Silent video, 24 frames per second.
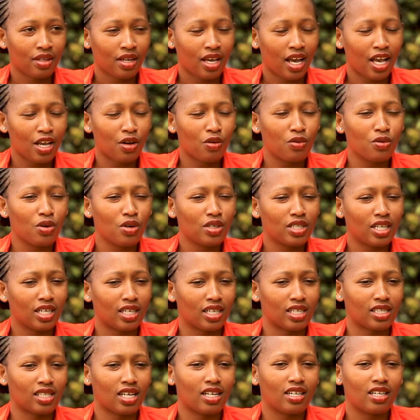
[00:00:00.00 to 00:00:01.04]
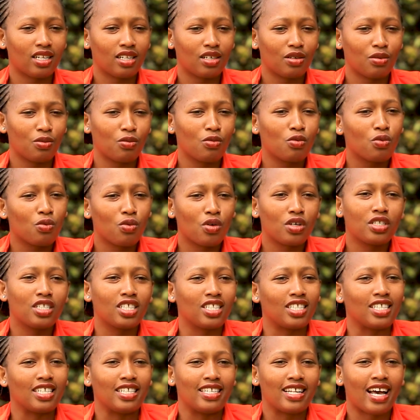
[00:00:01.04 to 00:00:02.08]
I could not understand. What
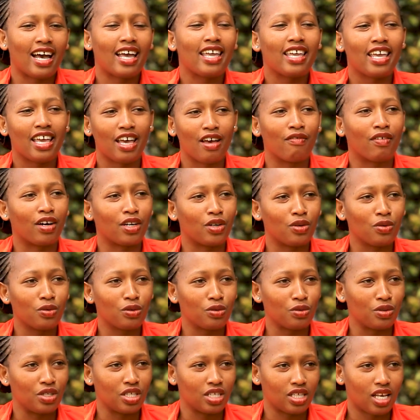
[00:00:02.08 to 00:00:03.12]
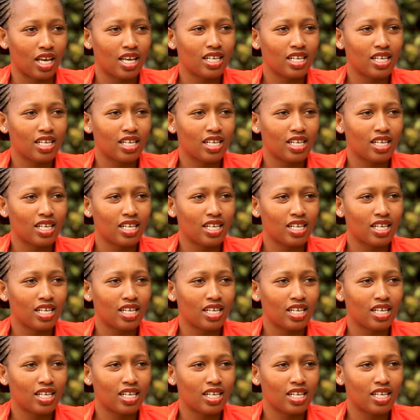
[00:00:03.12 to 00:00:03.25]
did I ever do to deserve?